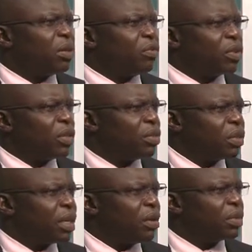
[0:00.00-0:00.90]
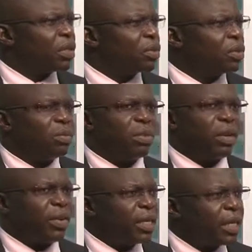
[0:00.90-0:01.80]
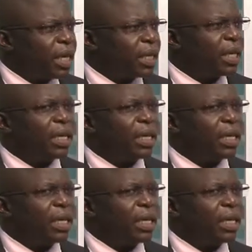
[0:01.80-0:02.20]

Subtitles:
forest reserve, it could be a rangeland.